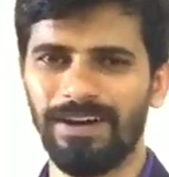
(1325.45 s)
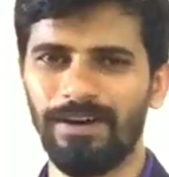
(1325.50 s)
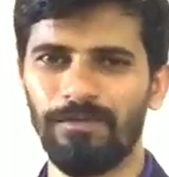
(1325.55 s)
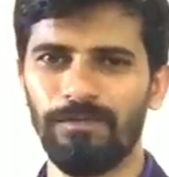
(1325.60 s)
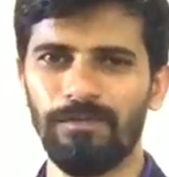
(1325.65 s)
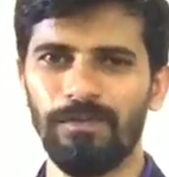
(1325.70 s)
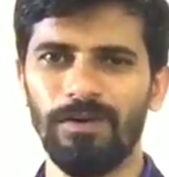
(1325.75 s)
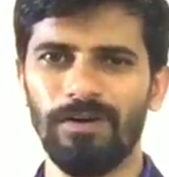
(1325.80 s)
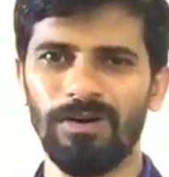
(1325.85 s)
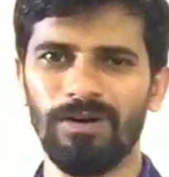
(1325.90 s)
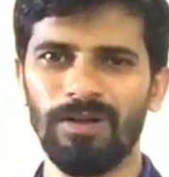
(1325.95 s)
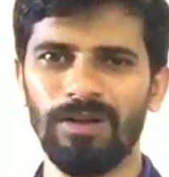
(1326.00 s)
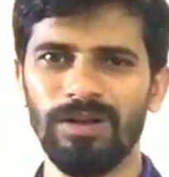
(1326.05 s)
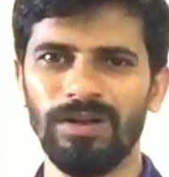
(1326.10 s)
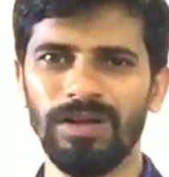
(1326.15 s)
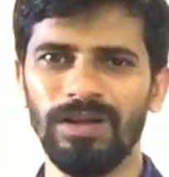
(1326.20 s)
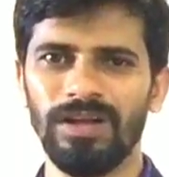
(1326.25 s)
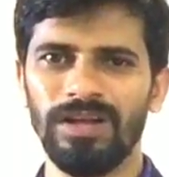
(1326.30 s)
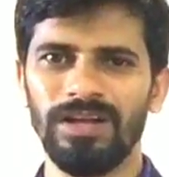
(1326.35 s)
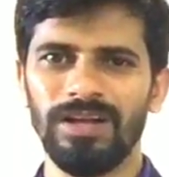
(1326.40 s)
a
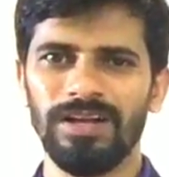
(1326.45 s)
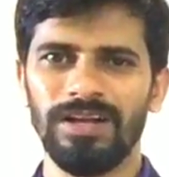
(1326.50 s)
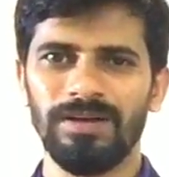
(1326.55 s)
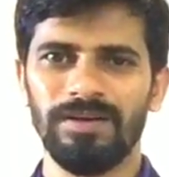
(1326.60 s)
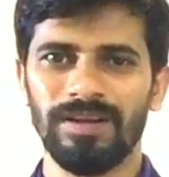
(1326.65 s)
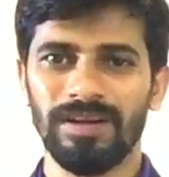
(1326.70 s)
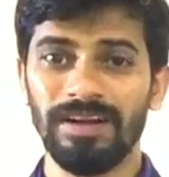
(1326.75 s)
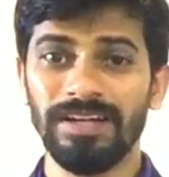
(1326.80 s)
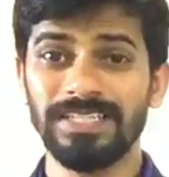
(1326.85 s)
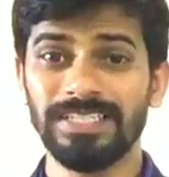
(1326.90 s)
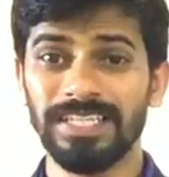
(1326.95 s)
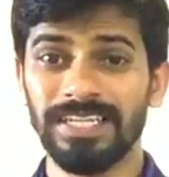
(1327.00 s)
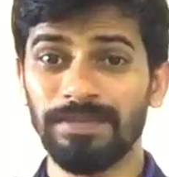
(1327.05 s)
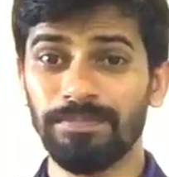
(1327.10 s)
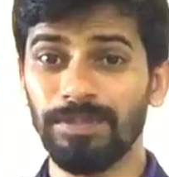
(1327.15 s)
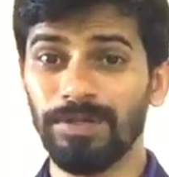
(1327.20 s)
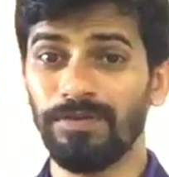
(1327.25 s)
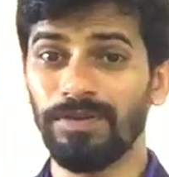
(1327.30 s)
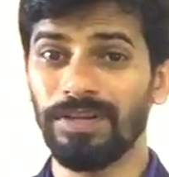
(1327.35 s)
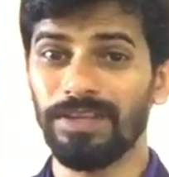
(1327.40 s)
wall
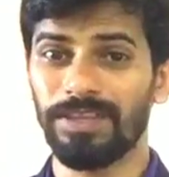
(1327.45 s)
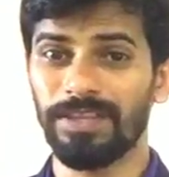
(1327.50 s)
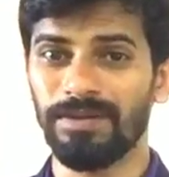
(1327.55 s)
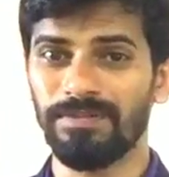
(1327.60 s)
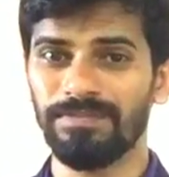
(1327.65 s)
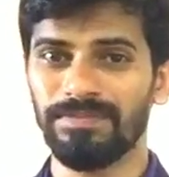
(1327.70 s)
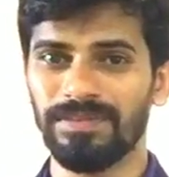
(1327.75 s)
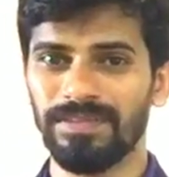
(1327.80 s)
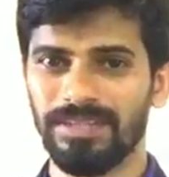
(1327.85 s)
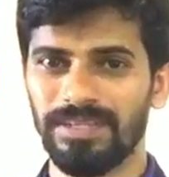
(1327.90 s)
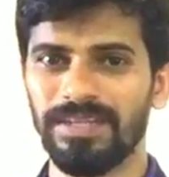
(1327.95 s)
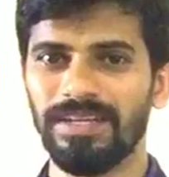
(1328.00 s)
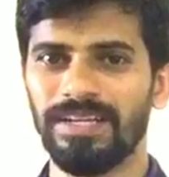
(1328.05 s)
rising between them,